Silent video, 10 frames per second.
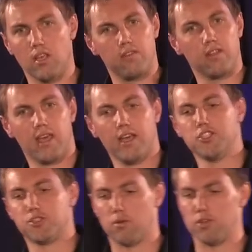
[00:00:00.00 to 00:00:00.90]
even the
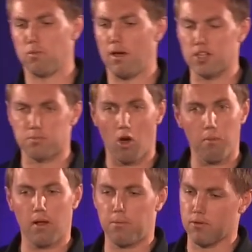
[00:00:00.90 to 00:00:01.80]
cash drawer, as well as
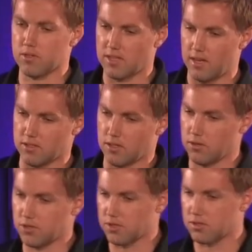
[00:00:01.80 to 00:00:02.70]
mobile point-of-sale
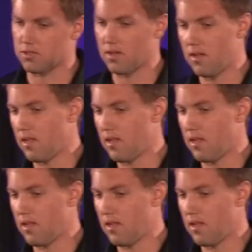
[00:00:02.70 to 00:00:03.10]
solutions.